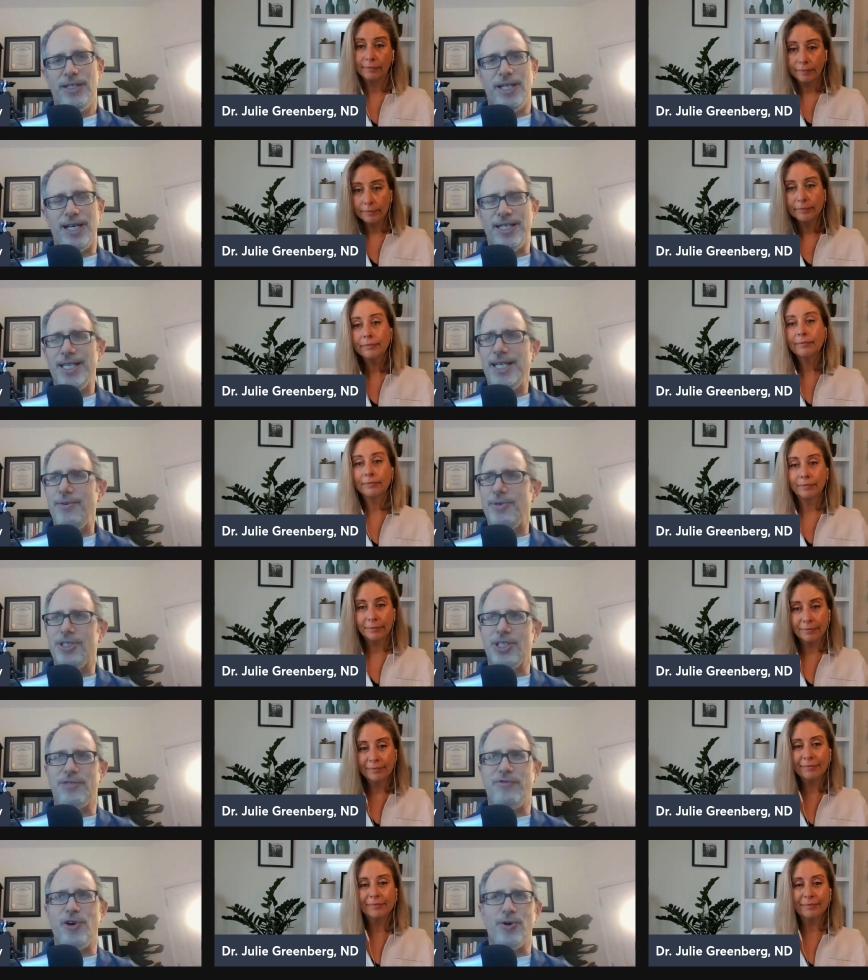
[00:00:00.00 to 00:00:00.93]
Speaker 1: I think he
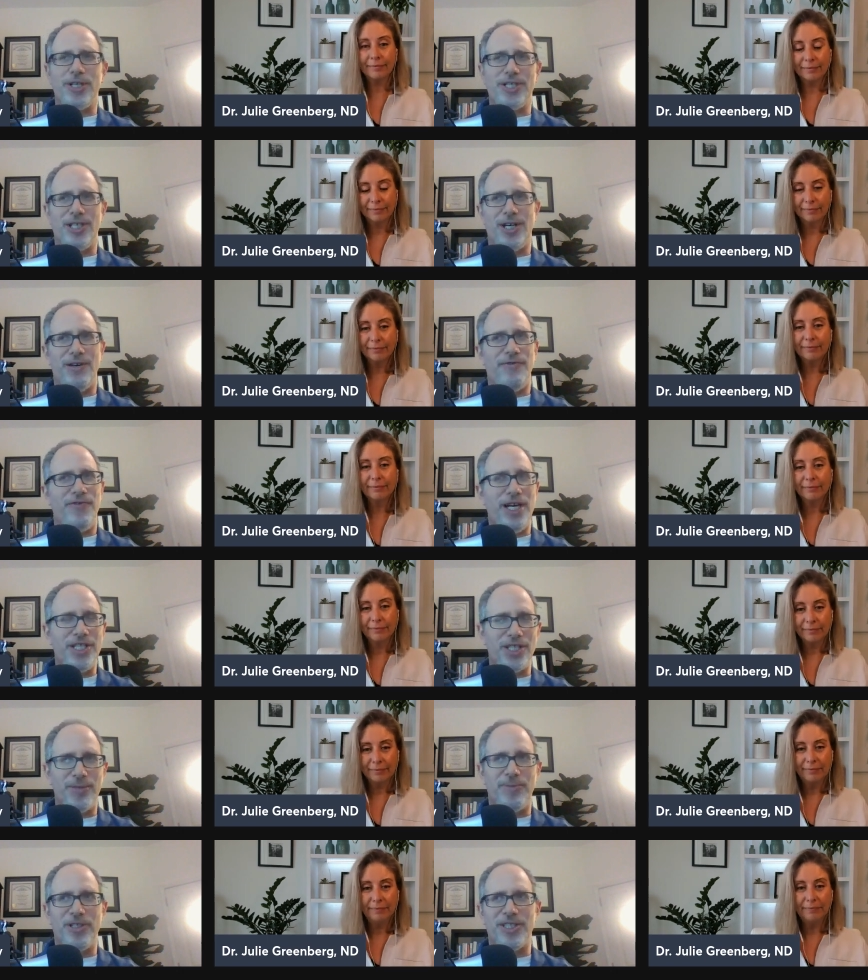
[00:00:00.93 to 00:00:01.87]
was just focusing on
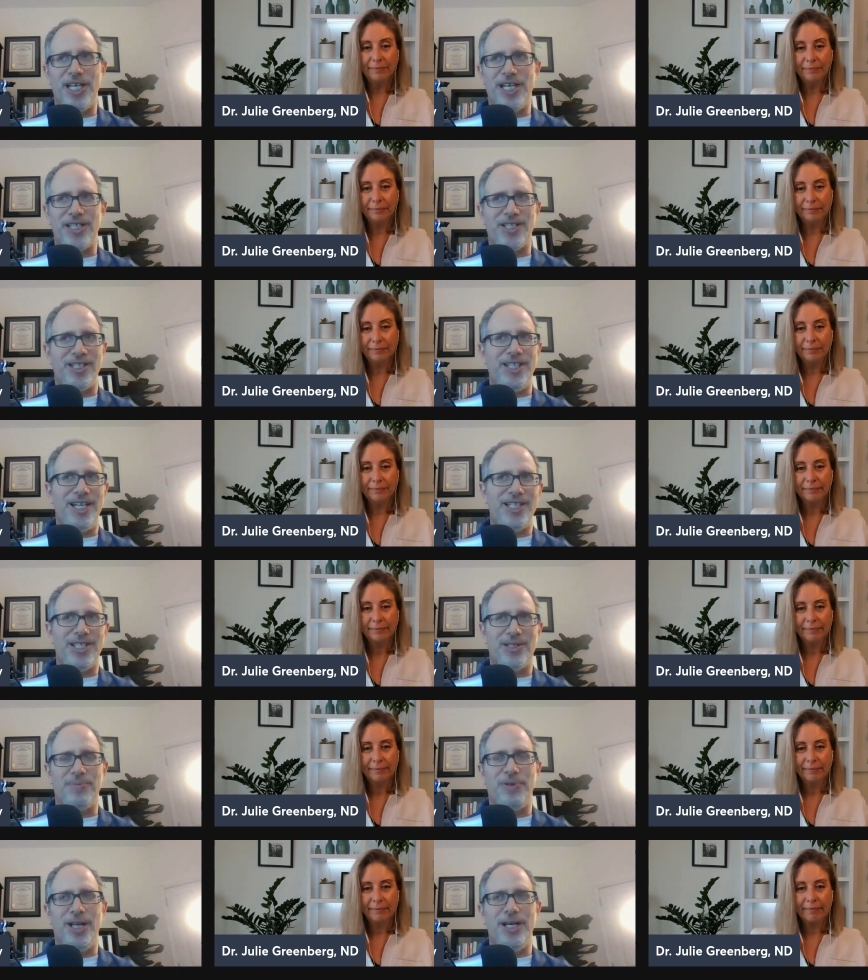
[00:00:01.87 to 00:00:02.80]
vegetables, honestly, not
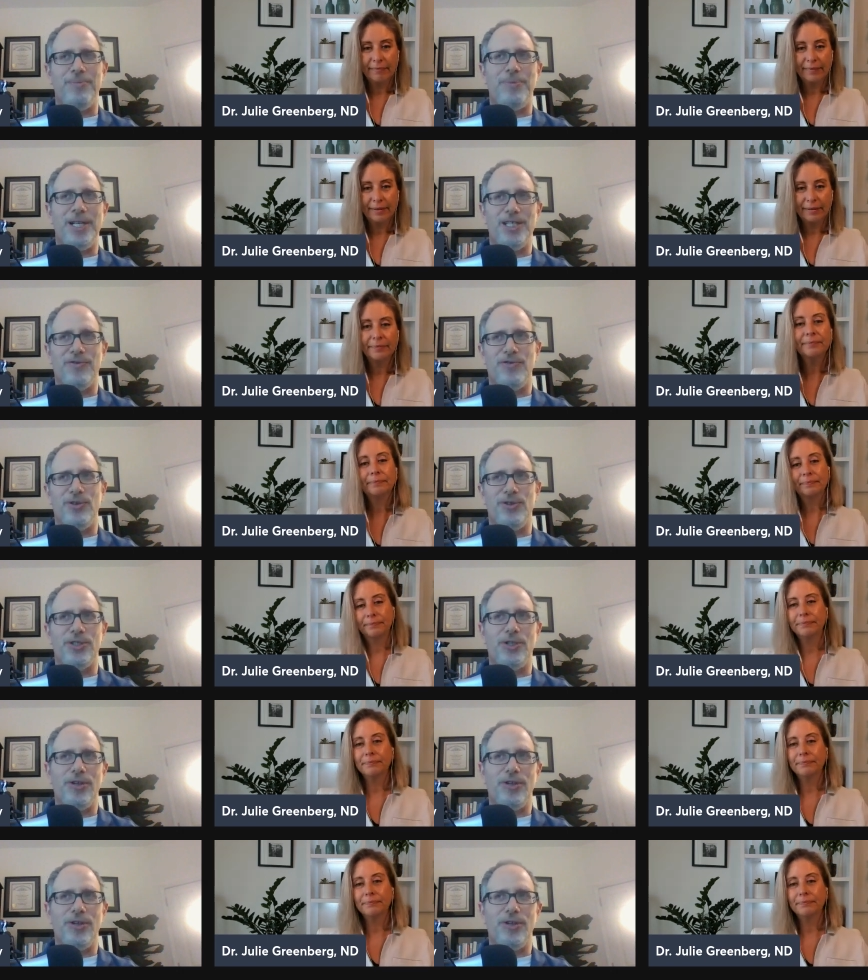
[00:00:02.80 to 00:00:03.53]
just plant-based foods.